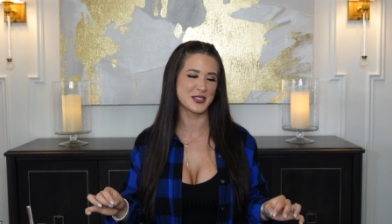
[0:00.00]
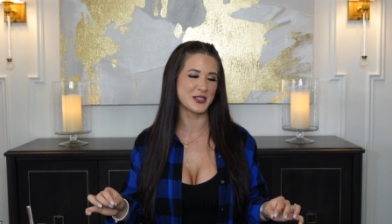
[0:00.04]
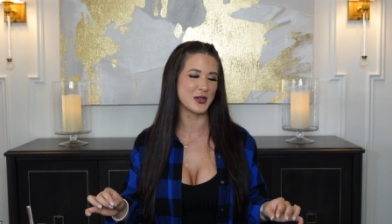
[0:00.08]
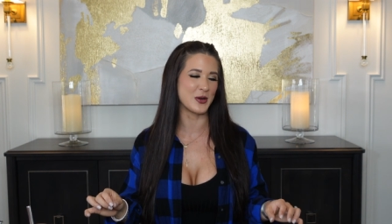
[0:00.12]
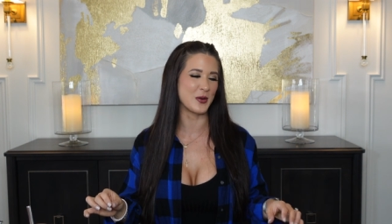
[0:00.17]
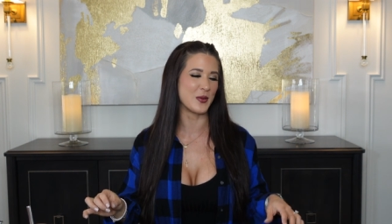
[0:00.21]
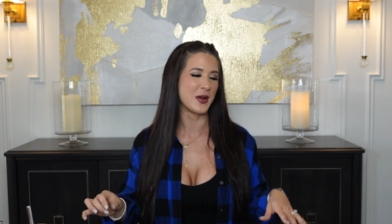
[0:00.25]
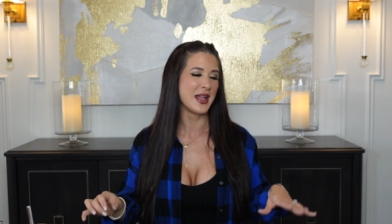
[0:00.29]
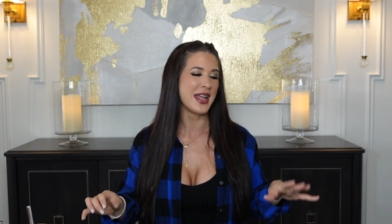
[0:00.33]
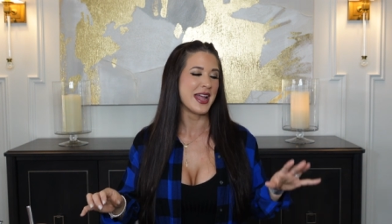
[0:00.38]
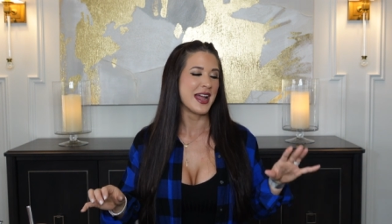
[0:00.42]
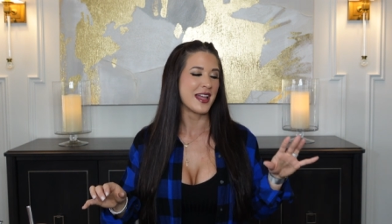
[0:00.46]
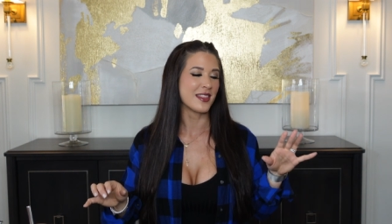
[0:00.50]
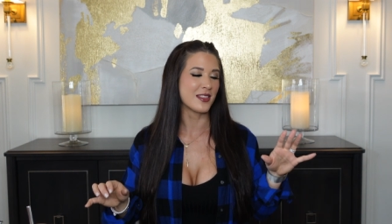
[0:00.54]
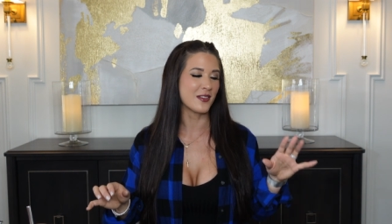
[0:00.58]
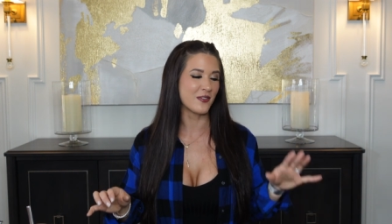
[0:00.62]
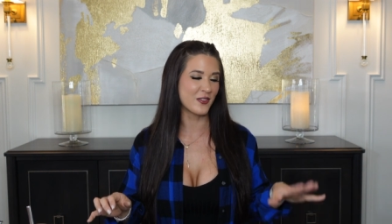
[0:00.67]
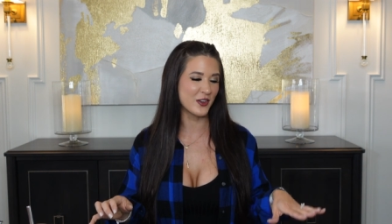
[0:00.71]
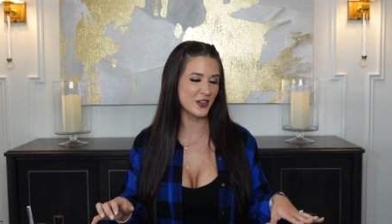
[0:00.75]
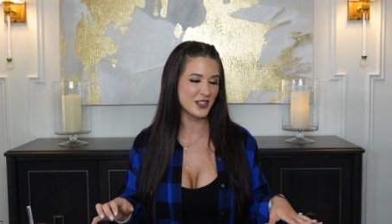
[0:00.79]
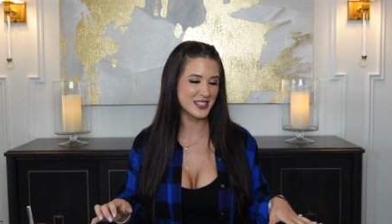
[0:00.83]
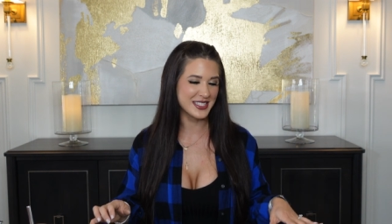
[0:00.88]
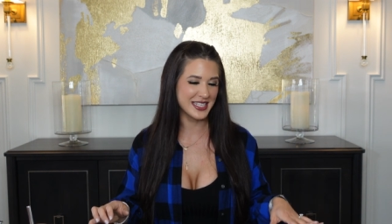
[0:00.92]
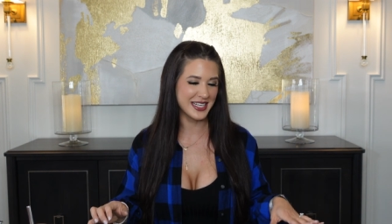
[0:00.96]
So the
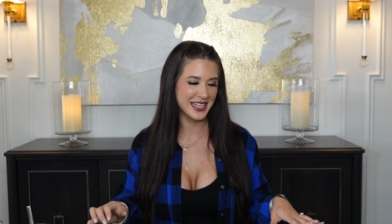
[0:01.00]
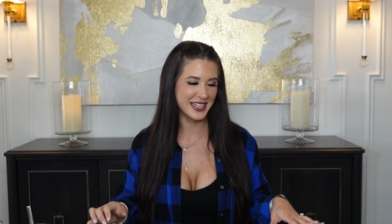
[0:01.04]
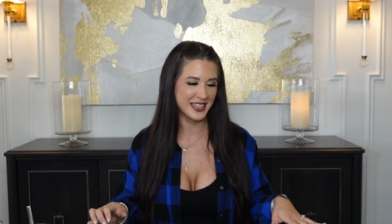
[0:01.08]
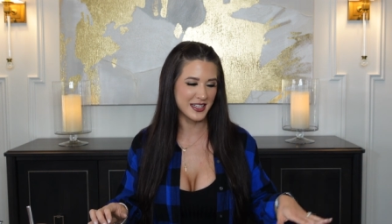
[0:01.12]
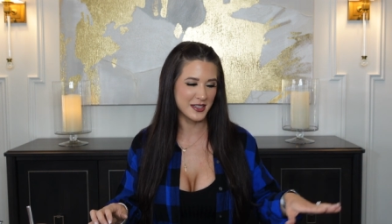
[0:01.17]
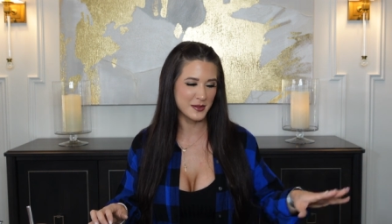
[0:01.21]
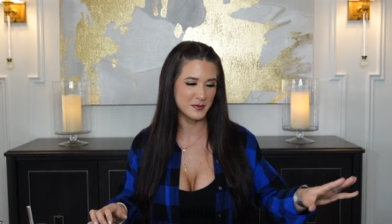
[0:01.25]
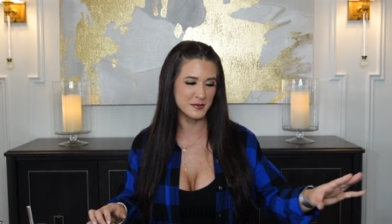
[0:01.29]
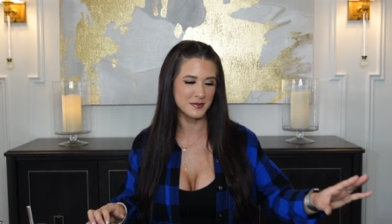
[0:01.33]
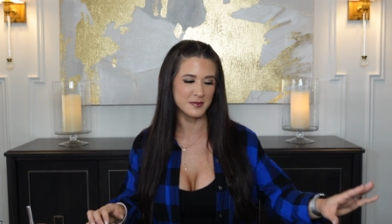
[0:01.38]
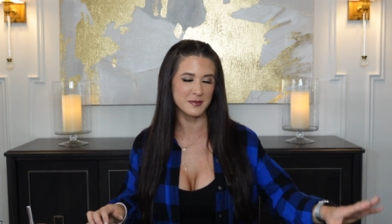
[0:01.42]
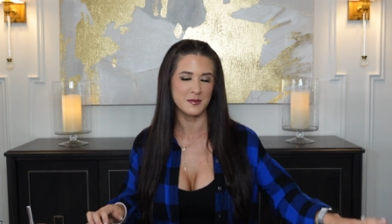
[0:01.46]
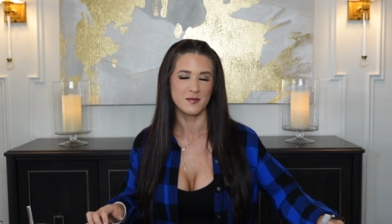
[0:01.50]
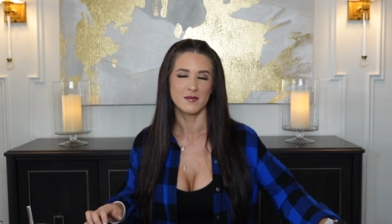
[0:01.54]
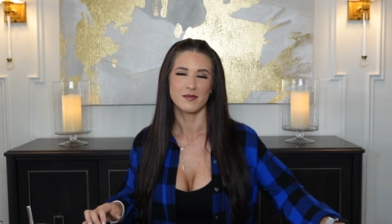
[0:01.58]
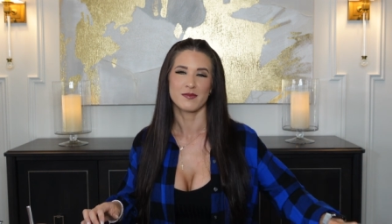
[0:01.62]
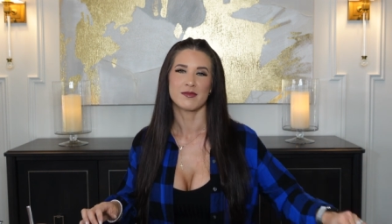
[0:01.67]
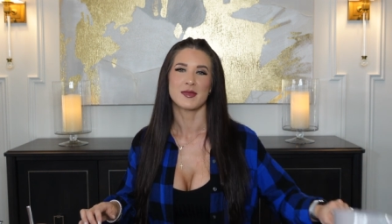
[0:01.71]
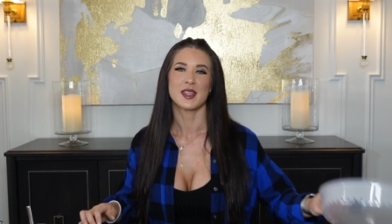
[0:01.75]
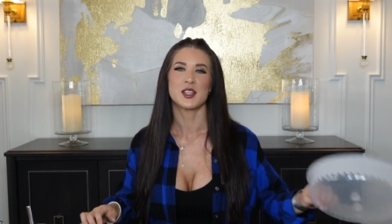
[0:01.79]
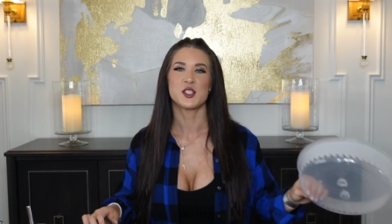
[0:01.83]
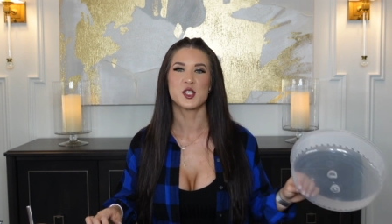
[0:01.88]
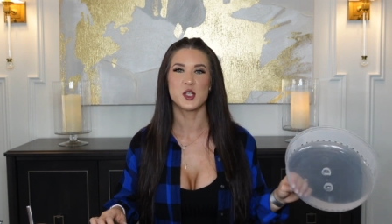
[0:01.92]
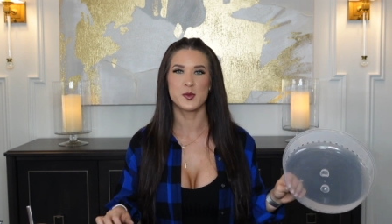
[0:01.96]
first item,
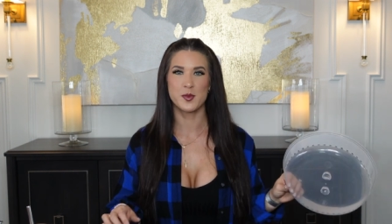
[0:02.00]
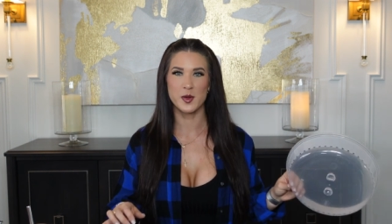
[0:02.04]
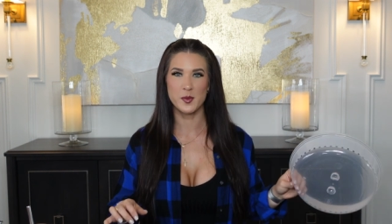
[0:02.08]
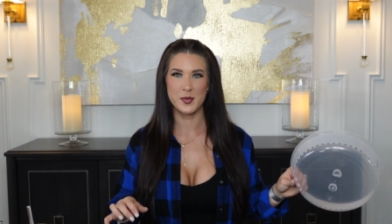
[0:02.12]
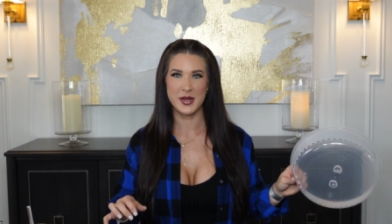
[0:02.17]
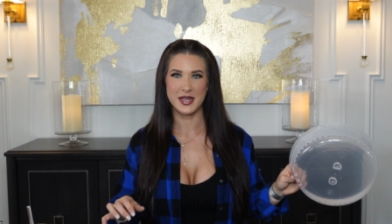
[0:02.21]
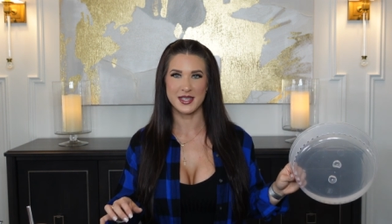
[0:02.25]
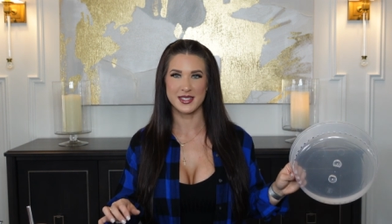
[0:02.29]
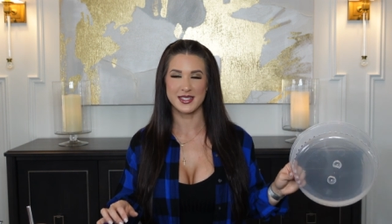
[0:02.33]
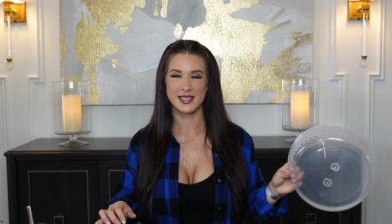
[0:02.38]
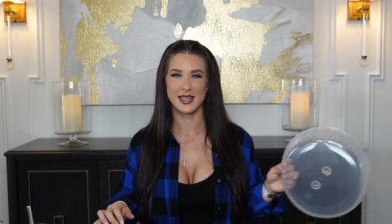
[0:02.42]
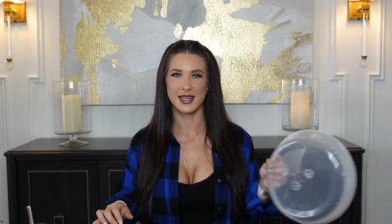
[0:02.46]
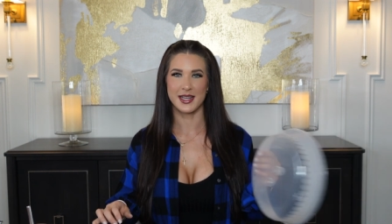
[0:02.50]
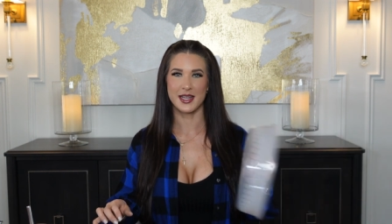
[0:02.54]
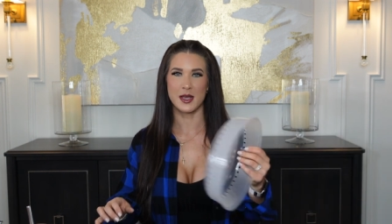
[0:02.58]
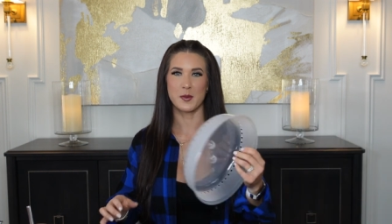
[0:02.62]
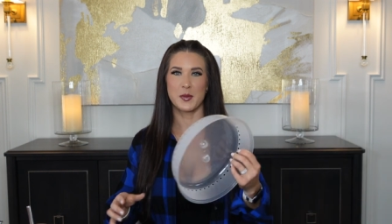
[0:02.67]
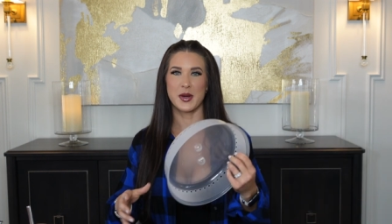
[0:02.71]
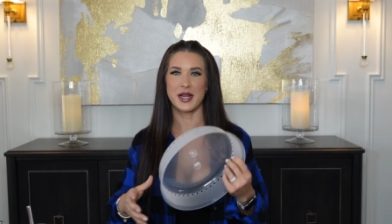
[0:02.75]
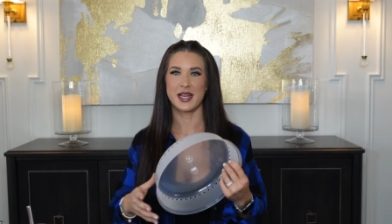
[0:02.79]
super basic,